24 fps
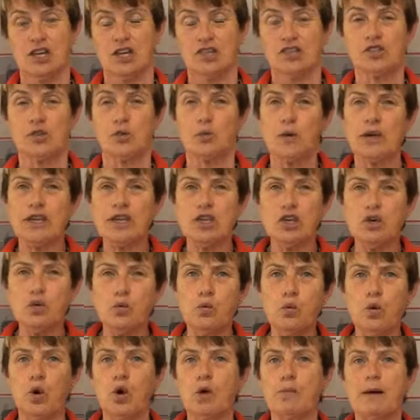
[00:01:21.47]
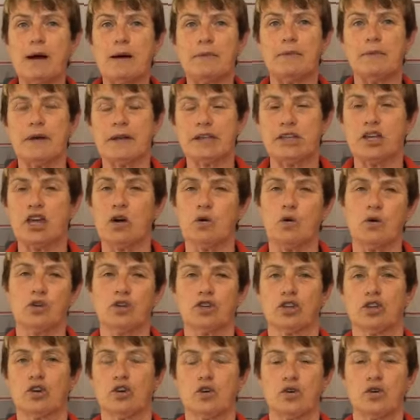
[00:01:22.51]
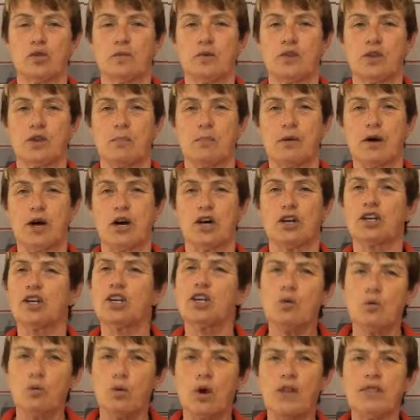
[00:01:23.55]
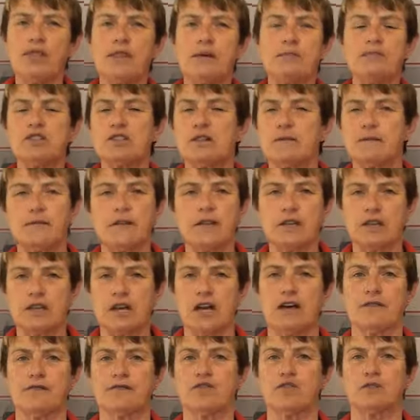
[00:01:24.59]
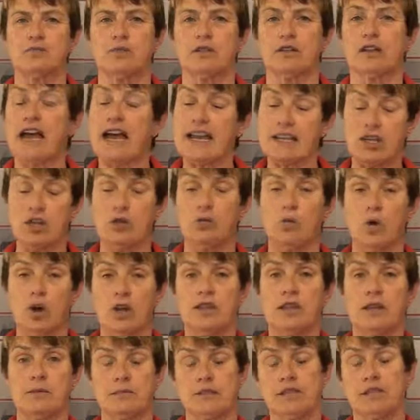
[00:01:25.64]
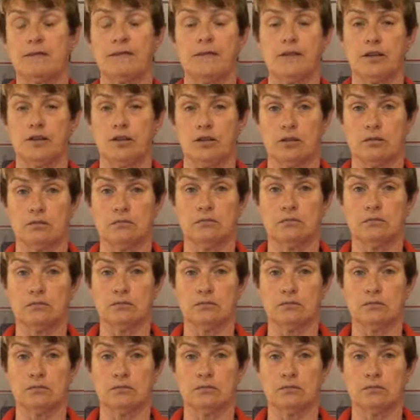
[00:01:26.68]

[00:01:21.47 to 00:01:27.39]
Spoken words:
So when you warm up and go on the court with your partner, you want them to feel comfortable and you want them to feel